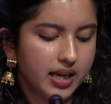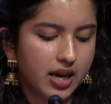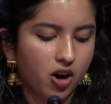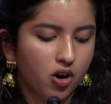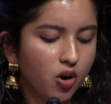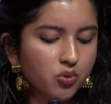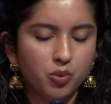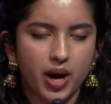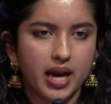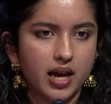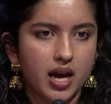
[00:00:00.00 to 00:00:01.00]
in our own
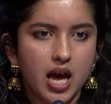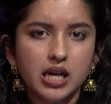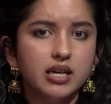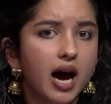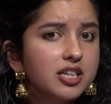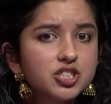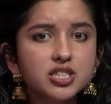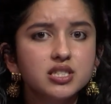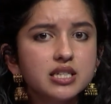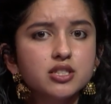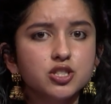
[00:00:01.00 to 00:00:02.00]
way, not just
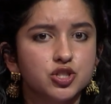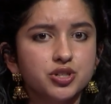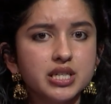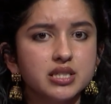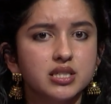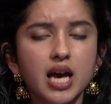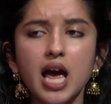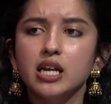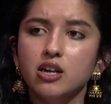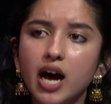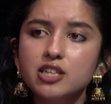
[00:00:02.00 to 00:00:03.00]
in the streets,
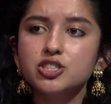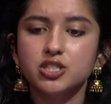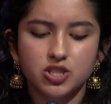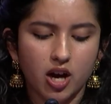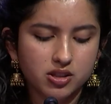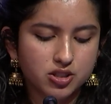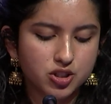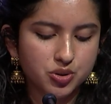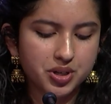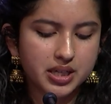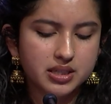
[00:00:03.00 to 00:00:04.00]
not just on the
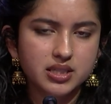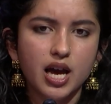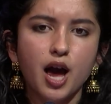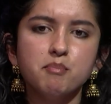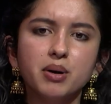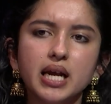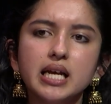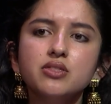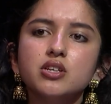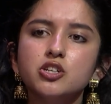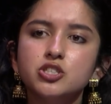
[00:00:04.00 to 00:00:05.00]
screens, but
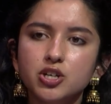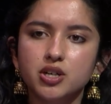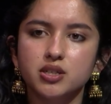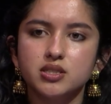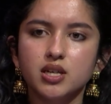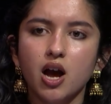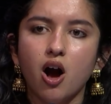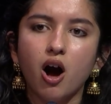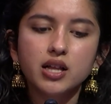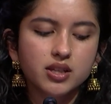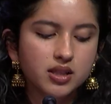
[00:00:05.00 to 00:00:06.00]
in the dirt,
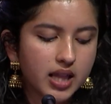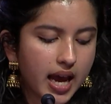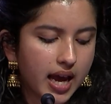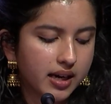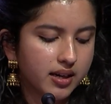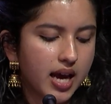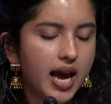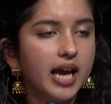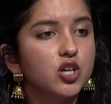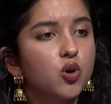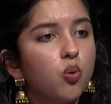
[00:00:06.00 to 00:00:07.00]
on the land,
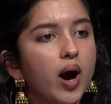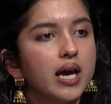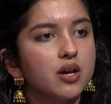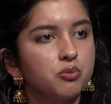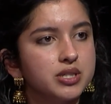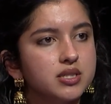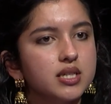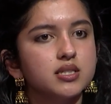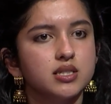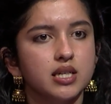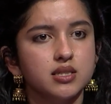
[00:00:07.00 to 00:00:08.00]
in quiet
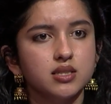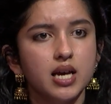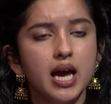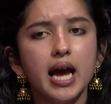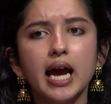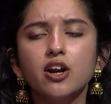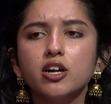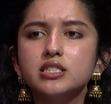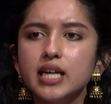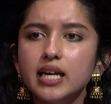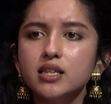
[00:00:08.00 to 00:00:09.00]
resistance, in our
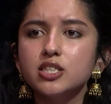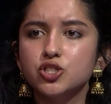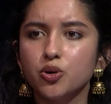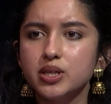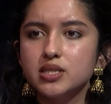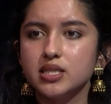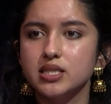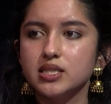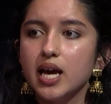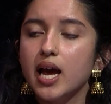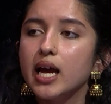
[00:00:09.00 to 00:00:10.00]
daily
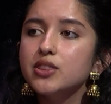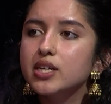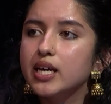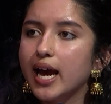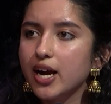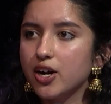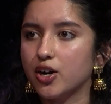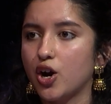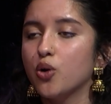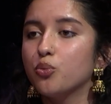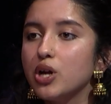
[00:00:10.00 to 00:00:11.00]
choices, in the care
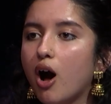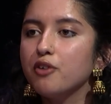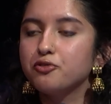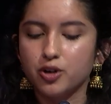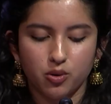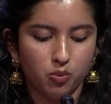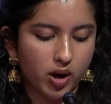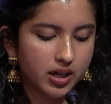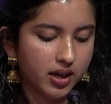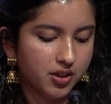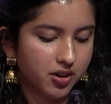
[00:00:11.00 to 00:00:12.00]
we offer one
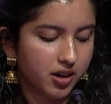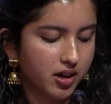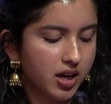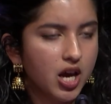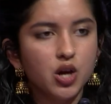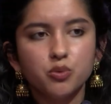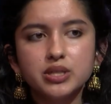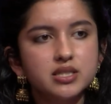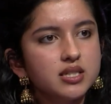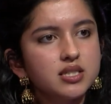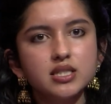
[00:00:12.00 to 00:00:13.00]
another.
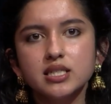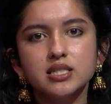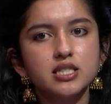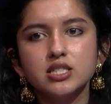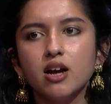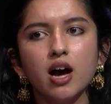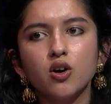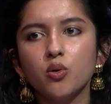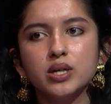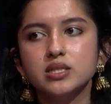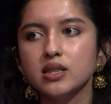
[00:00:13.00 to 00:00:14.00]
Resistance is not
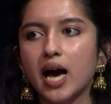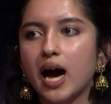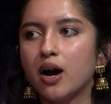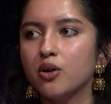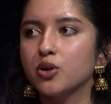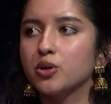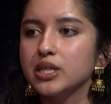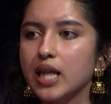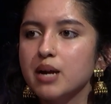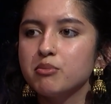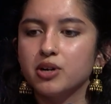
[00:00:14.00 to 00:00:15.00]
always loud or
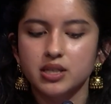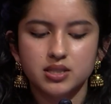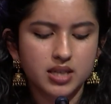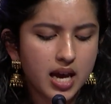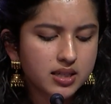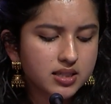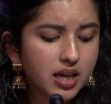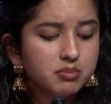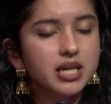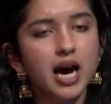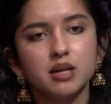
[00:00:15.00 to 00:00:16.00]
glamorous.
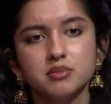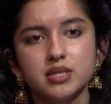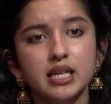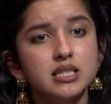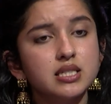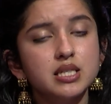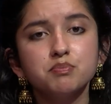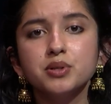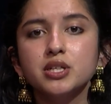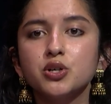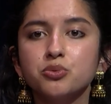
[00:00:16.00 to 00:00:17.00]
Sometimes it is
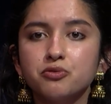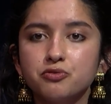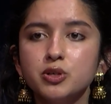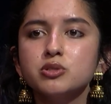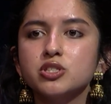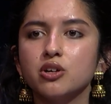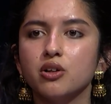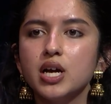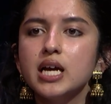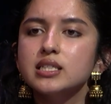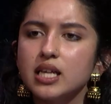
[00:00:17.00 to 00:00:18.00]
simply the refusal
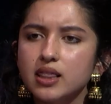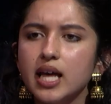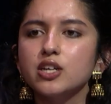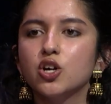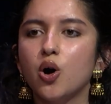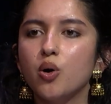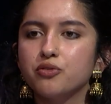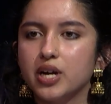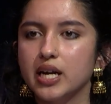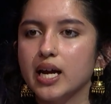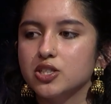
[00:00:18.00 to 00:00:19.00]
to let go of
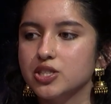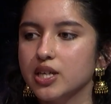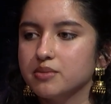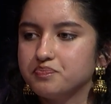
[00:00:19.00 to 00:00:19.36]
connection.